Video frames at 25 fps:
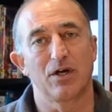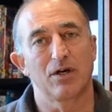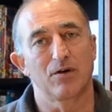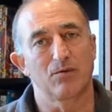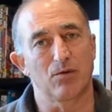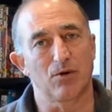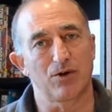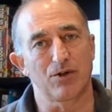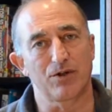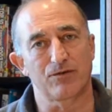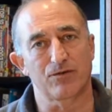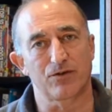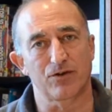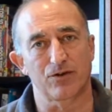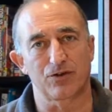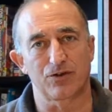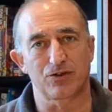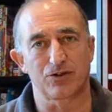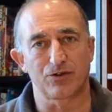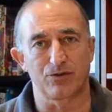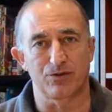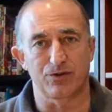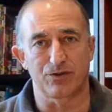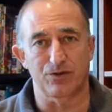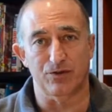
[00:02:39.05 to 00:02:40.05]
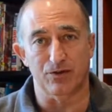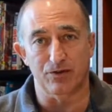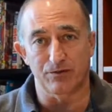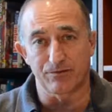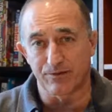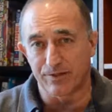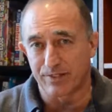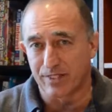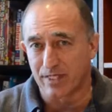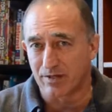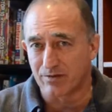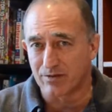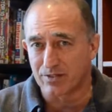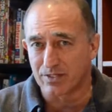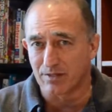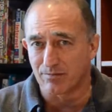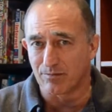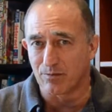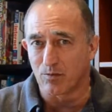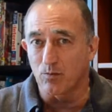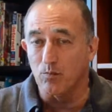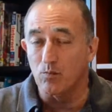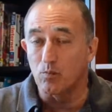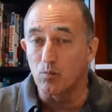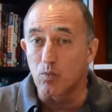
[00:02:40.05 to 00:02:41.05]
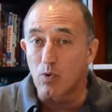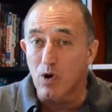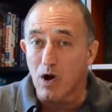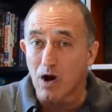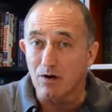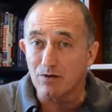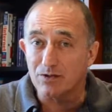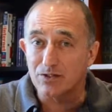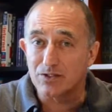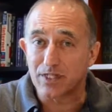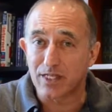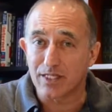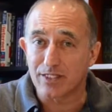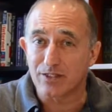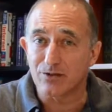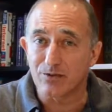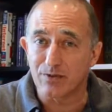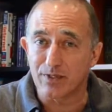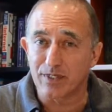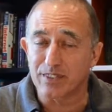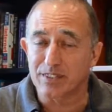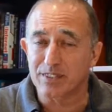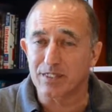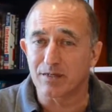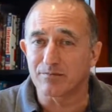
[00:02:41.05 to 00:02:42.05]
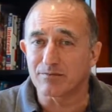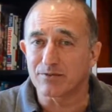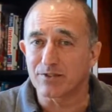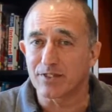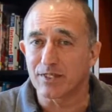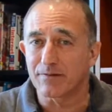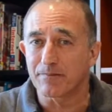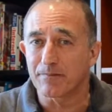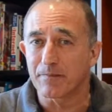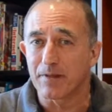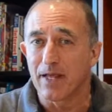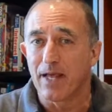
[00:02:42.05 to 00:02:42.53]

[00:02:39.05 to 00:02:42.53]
What you've got to do is you've got to video someone whilst they're doing something,